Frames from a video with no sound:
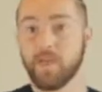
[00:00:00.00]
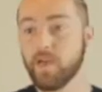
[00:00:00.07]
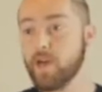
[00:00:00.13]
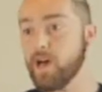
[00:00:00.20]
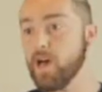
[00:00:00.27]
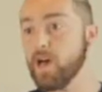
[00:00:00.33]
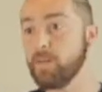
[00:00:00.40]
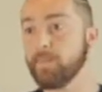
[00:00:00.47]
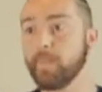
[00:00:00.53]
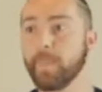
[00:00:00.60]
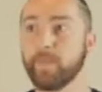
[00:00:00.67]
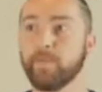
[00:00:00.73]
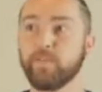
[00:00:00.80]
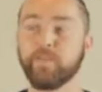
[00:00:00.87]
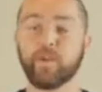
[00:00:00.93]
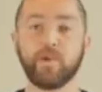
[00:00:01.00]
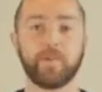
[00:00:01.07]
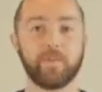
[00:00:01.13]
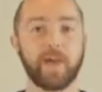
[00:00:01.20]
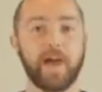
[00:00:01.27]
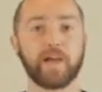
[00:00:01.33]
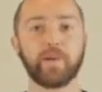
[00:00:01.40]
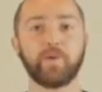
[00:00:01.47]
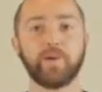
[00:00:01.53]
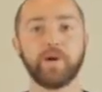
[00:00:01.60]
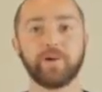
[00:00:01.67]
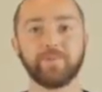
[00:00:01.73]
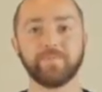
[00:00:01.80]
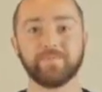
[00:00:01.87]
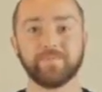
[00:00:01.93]
The farther back you
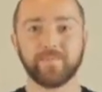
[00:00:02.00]
are,